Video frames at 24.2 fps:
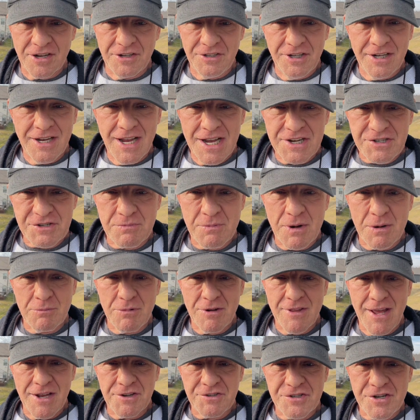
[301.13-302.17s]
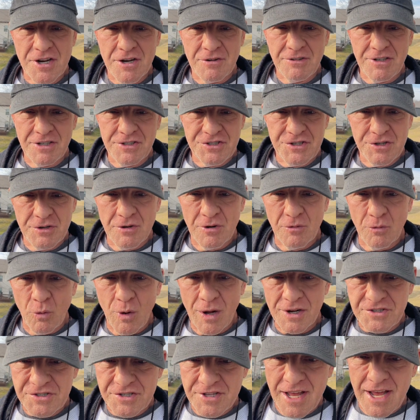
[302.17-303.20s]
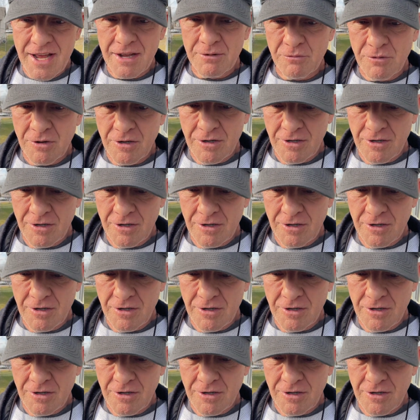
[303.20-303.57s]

Do you guys remember that show? Did you watch that?